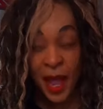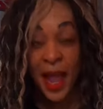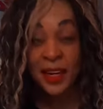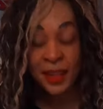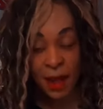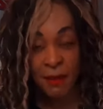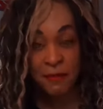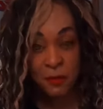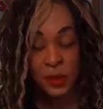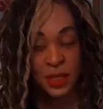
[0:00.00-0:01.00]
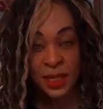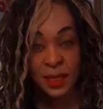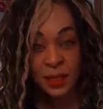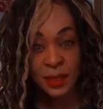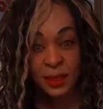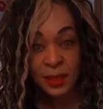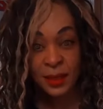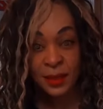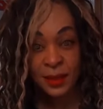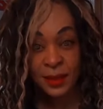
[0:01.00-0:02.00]
I love foreskin.
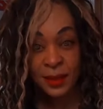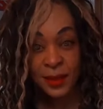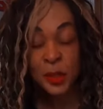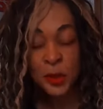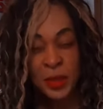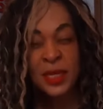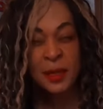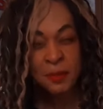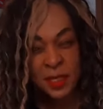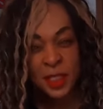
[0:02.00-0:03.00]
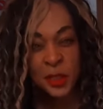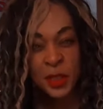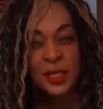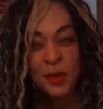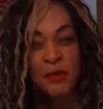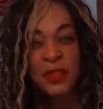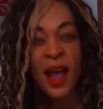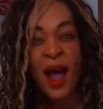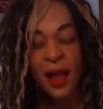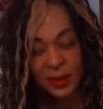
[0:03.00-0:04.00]
True circumcision is of
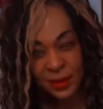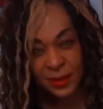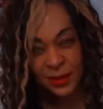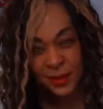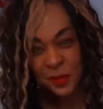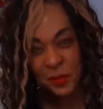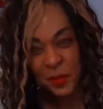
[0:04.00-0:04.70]
the heart.